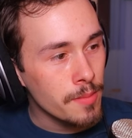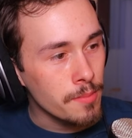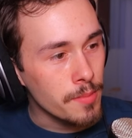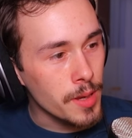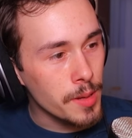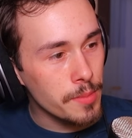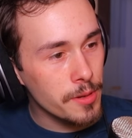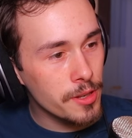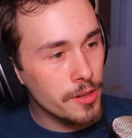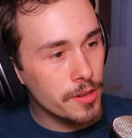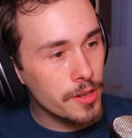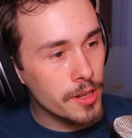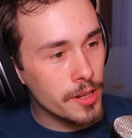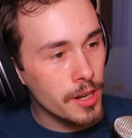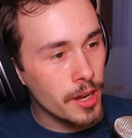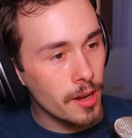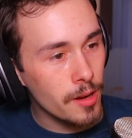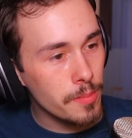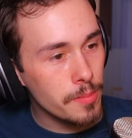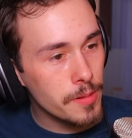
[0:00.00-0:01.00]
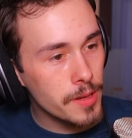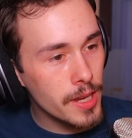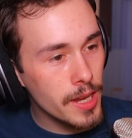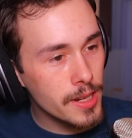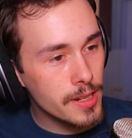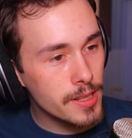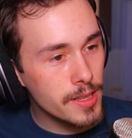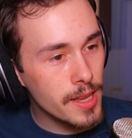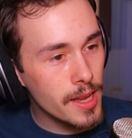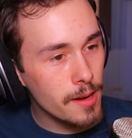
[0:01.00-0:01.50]
Maybe you can help
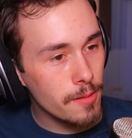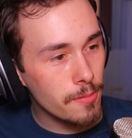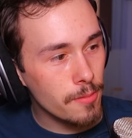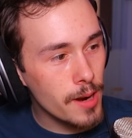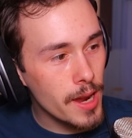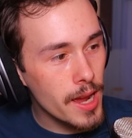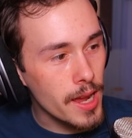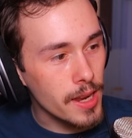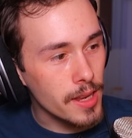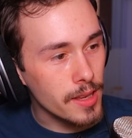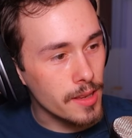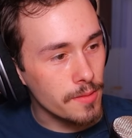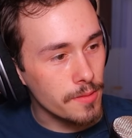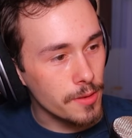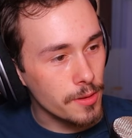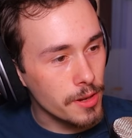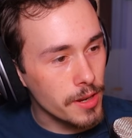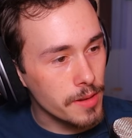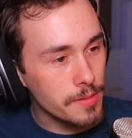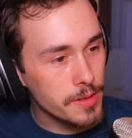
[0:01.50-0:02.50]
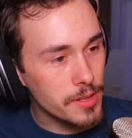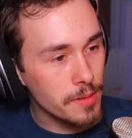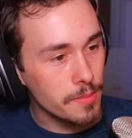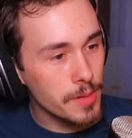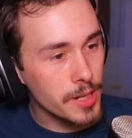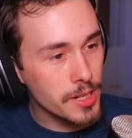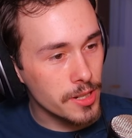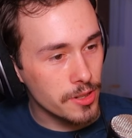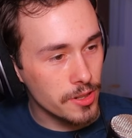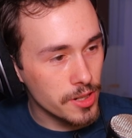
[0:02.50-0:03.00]
catch that rat if you have some
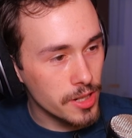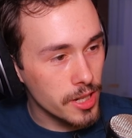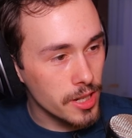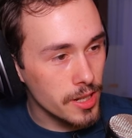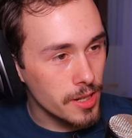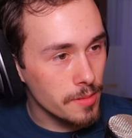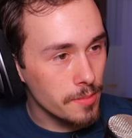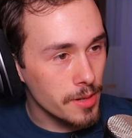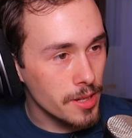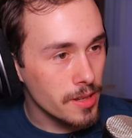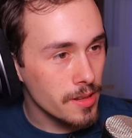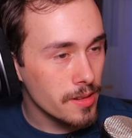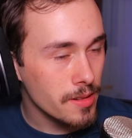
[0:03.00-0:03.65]
extra time.